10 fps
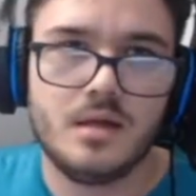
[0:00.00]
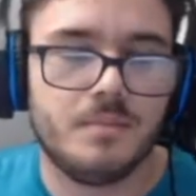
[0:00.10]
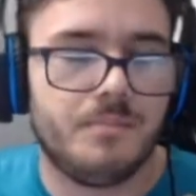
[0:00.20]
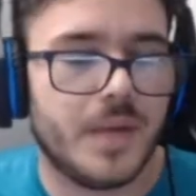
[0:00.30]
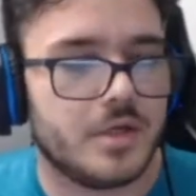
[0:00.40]

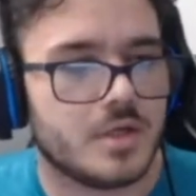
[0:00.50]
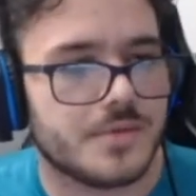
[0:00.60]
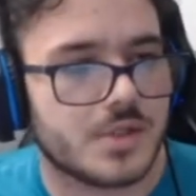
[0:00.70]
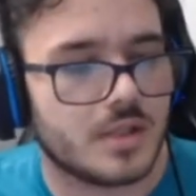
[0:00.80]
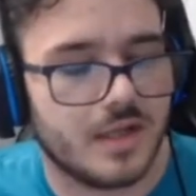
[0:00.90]
belly drum.
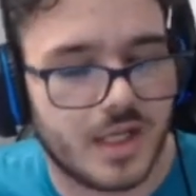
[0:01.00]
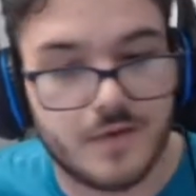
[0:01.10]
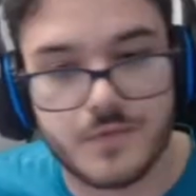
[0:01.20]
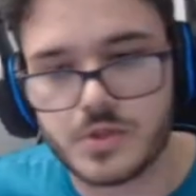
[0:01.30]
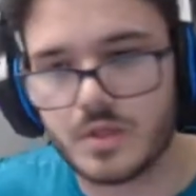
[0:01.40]
Like
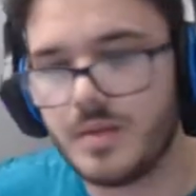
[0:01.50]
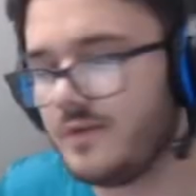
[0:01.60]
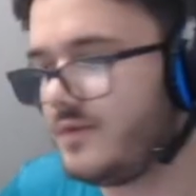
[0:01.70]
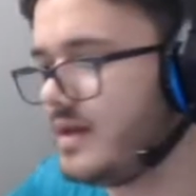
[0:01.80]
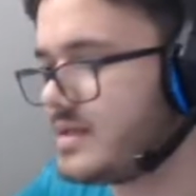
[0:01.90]
if
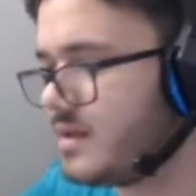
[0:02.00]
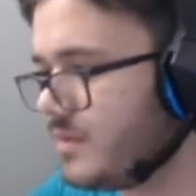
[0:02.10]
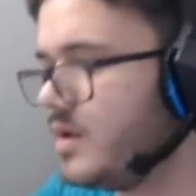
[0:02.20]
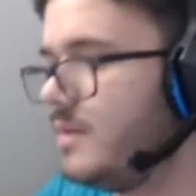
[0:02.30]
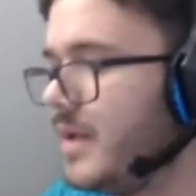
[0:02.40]
Slurpuff is
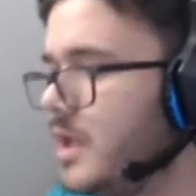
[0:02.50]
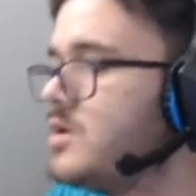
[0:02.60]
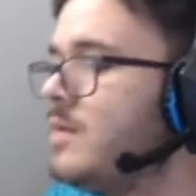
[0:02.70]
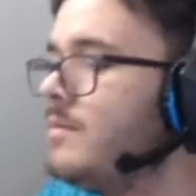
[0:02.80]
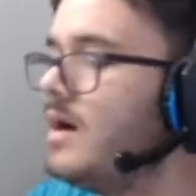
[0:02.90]
unburdened belly
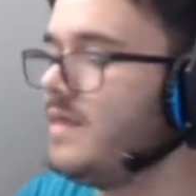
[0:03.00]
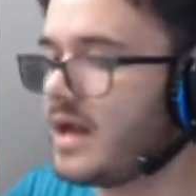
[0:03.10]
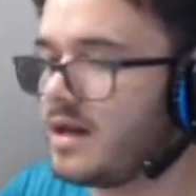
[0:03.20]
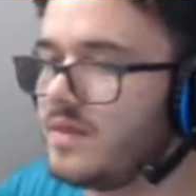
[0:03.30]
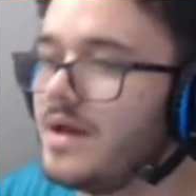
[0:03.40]
drum, that
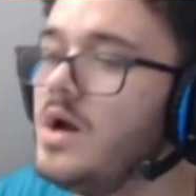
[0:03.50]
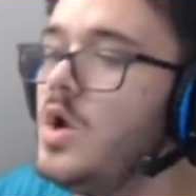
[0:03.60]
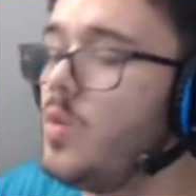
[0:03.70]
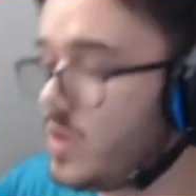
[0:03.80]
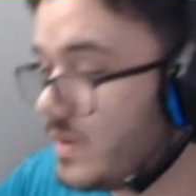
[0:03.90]
kind of thing,
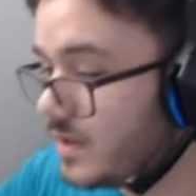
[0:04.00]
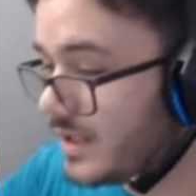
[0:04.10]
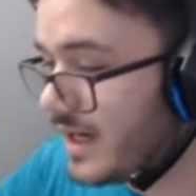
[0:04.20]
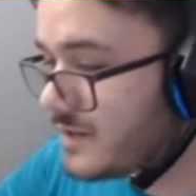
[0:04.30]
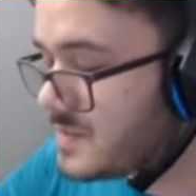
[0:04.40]
we will
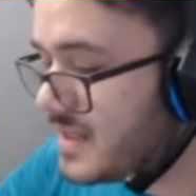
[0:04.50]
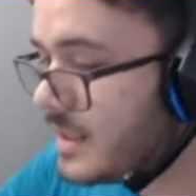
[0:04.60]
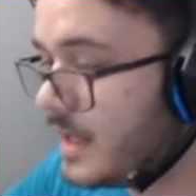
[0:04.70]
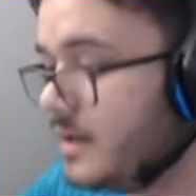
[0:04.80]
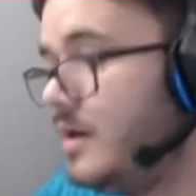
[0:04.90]
not outspeed
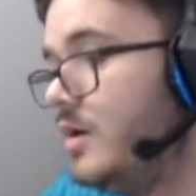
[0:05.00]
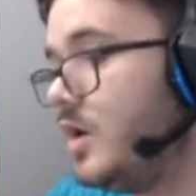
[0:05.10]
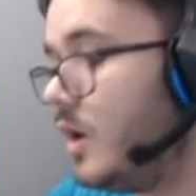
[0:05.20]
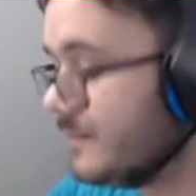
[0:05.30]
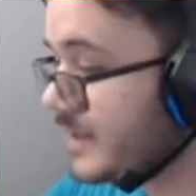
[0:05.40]
that.
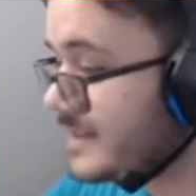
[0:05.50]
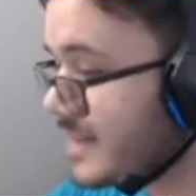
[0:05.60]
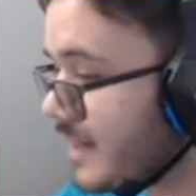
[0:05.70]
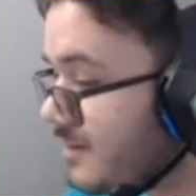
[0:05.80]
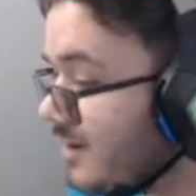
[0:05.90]
Hopefully it's
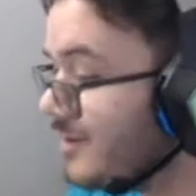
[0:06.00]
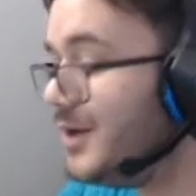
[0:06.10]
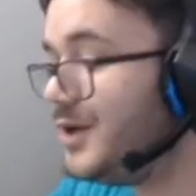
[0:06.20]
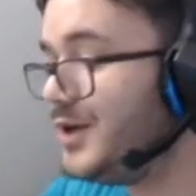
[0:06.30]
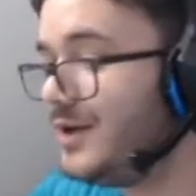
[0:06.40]
not, though.
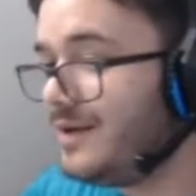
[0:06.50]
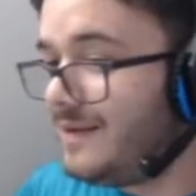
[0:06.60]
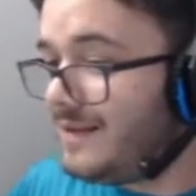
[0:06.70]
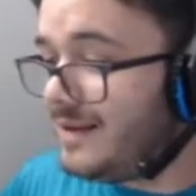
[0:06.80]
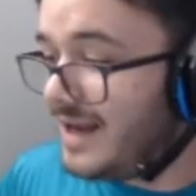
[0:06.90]

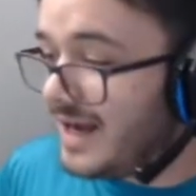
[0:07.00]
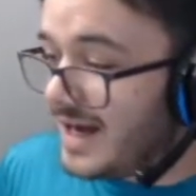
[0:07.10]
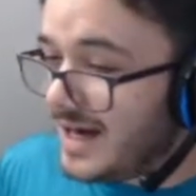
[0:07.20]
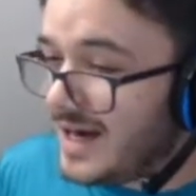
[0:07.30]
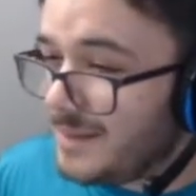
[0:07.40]

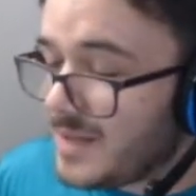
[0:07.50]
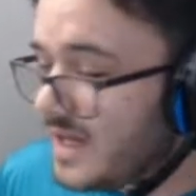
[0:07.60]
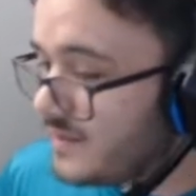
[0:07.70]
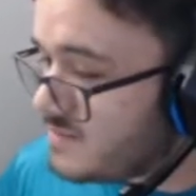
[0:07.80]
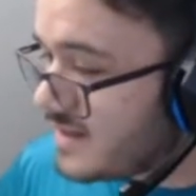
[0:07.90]
I'm kind
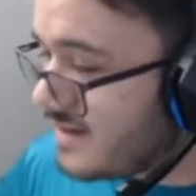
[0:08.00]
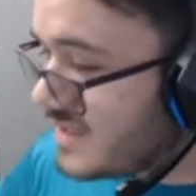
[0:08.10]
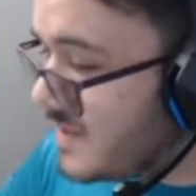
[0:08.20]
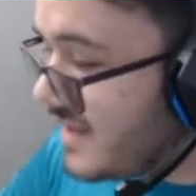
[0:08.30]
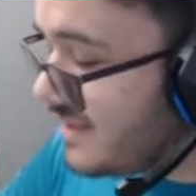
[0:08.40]
of expecting it to
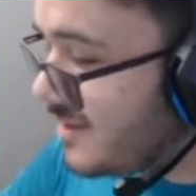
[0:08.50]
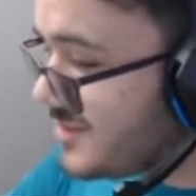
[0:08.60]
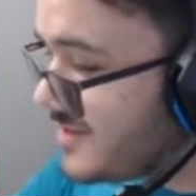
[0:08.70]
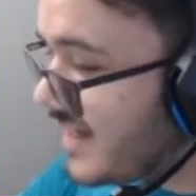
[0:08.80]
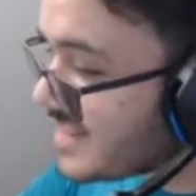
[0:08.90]
be that, though,
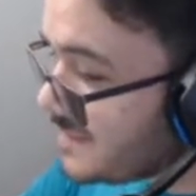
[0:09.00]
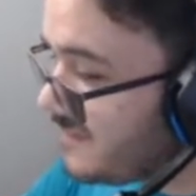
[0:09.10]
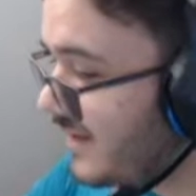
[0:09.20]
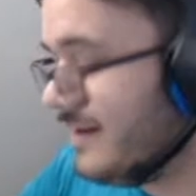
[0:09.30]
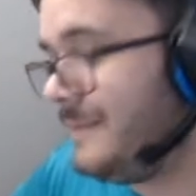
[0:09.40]
so that's going to be
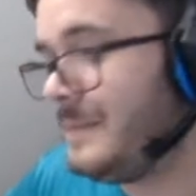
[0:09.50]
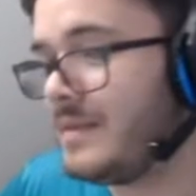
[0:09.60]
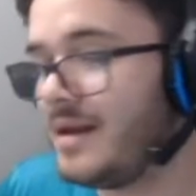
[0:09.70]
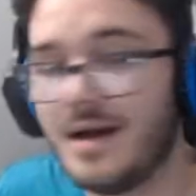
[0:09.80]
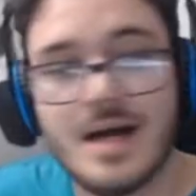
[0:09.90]
fun.
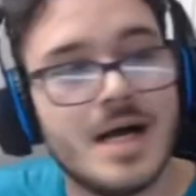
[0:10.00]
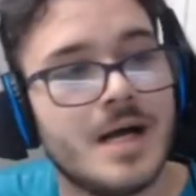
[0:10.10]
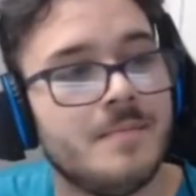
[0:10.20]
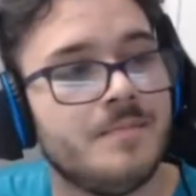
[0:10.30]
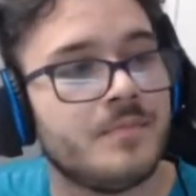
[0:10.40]

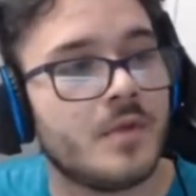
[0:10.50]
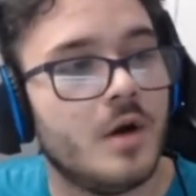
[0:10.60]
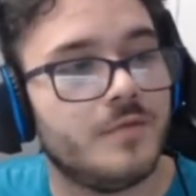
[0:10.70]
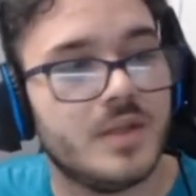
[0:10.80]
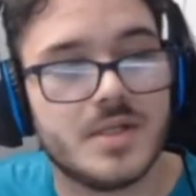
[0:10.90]
Um,
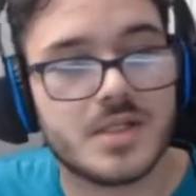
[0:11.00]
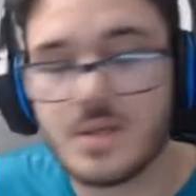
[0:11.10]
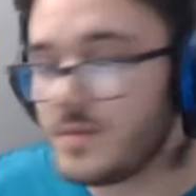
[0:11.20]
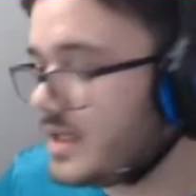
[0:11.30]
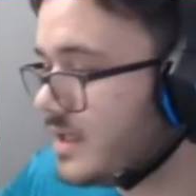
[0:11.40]
hopefully we just
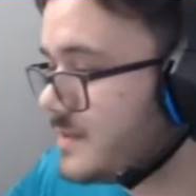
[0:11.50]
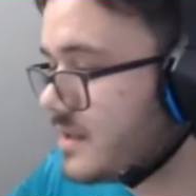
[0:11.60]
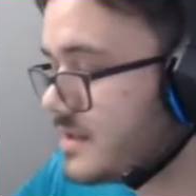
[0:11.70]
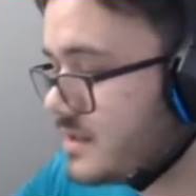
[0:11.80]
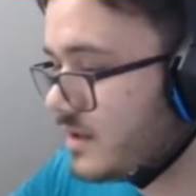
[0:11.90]
keep... We need to keep
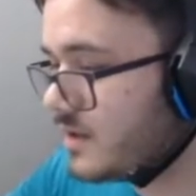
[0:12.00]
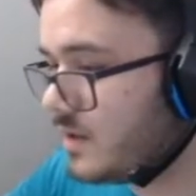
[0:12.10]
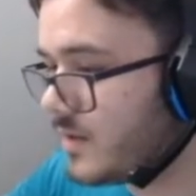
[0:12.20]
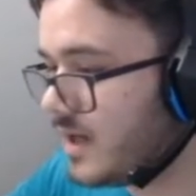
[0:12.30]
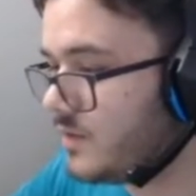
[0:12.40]
Celesteela
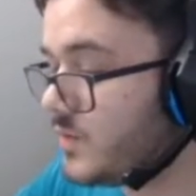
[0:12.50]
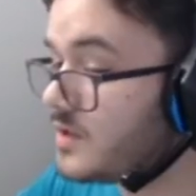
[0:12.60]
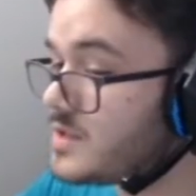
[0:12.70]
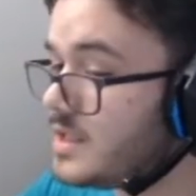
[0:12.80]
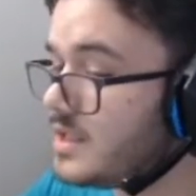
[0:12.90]
around. We
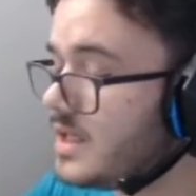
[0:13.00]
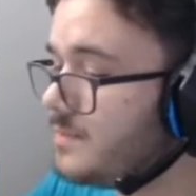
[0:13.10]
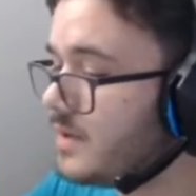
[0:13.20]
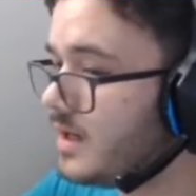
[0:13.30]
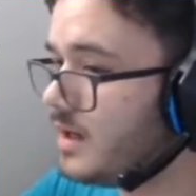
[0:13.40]
also need to
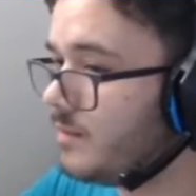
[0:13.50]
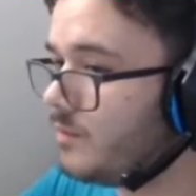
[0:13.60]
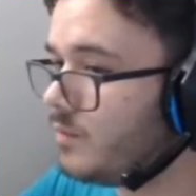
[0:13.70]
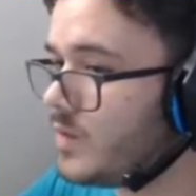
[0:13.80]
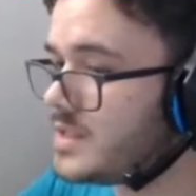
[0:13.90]
keep
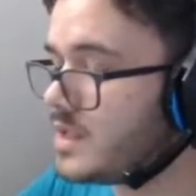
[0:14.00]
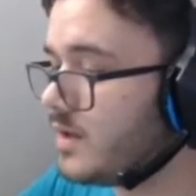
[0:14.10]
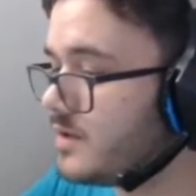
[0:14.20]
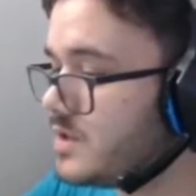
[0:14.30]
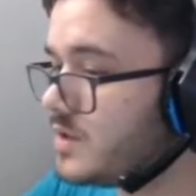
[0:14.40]
um, Weezing
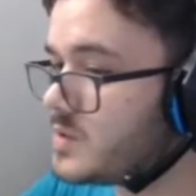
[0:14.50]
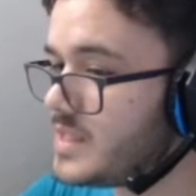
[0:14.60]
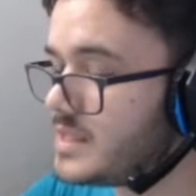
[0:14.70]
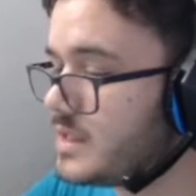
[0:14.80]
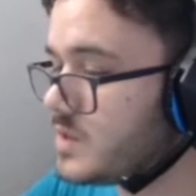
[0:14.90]
around, too, because
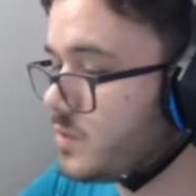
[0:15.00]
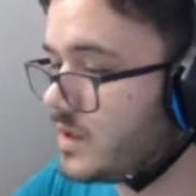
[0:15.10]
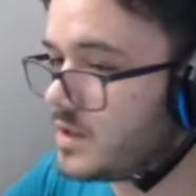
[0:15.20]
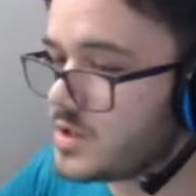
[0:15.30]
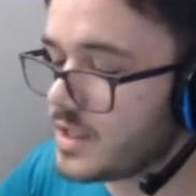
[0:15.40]
Weezing is a really
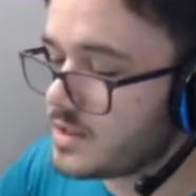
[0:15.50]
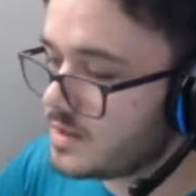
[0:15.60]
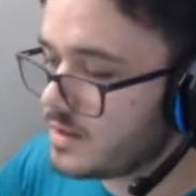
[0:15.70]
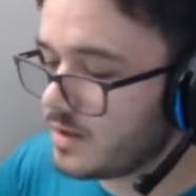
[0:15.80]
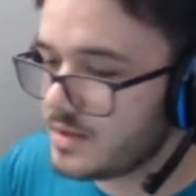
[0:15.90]
good check to
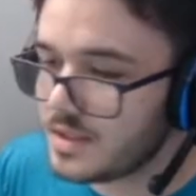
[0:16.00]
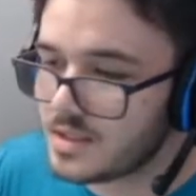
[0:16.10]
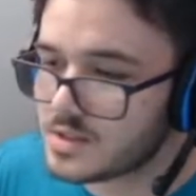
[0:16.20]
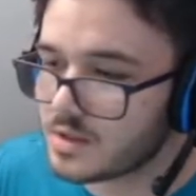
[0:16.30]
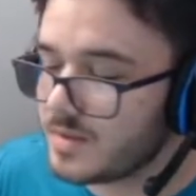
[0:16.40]
the, the
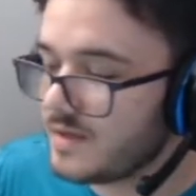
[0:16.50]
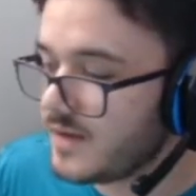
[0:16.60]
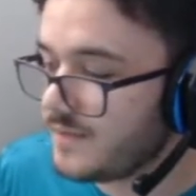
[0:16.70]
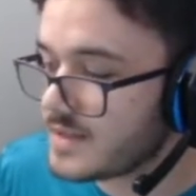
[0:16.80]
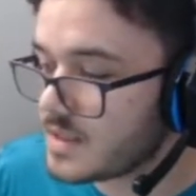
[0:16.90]
Slurpuff
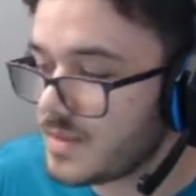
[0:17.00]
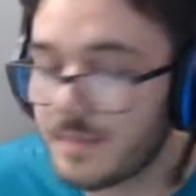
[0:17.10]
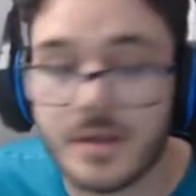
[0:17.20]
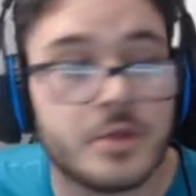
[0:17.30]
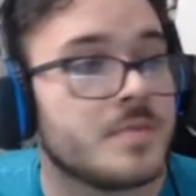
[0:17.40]
if it's going to be that
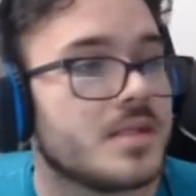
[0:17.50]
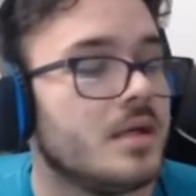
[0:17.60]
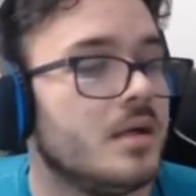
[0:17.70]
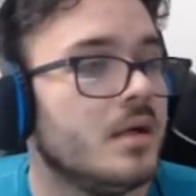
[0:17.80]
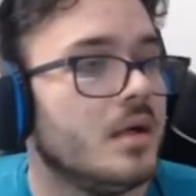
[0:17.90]
belly drum set.
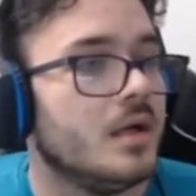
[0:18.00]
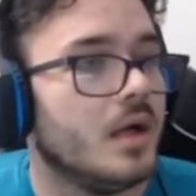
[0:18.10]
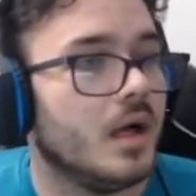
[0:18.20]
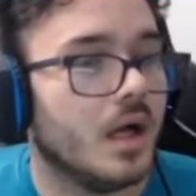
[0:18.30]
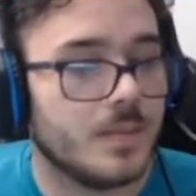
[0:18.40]

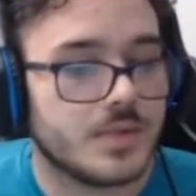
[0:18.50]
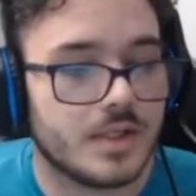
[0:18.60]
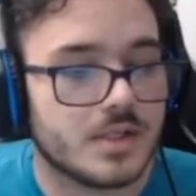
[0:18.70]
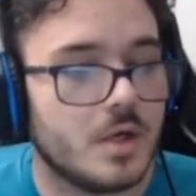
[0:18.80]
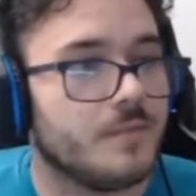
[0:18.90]
Um, so
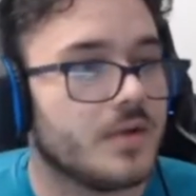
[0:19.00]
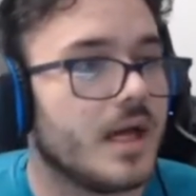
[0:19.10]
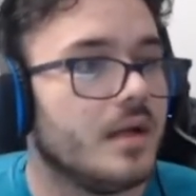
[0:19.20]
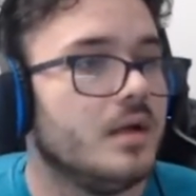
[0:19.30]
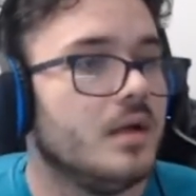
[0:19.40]
let's hope for
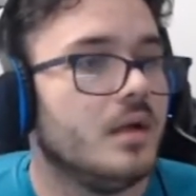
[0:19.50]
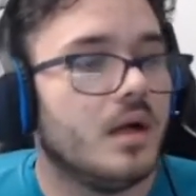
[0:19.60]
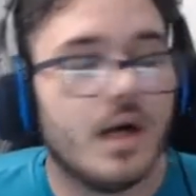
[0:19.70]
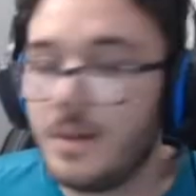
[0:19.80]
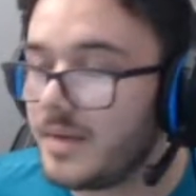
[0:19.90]
that. Uh, but